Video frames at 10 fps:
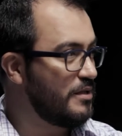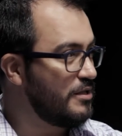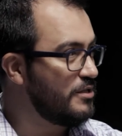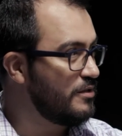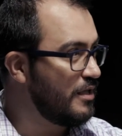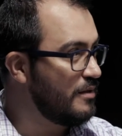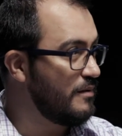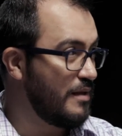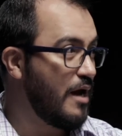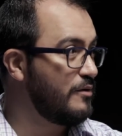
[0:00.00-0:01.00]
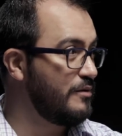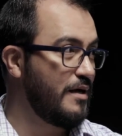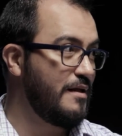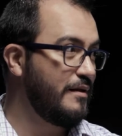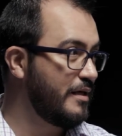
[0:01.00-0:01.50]
partitioning. now you
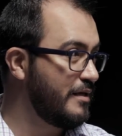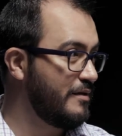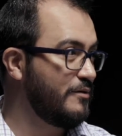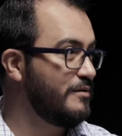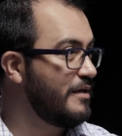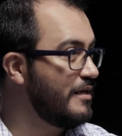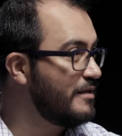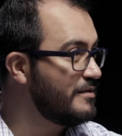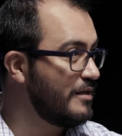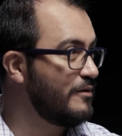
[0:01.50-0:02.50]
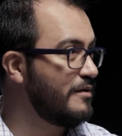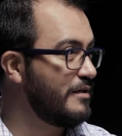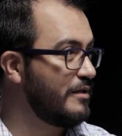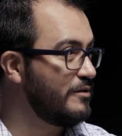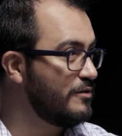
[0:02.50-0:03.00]
have like containers and other
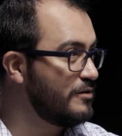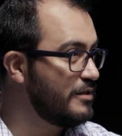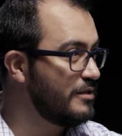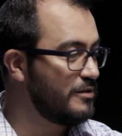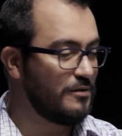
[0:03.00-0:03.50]
technologies.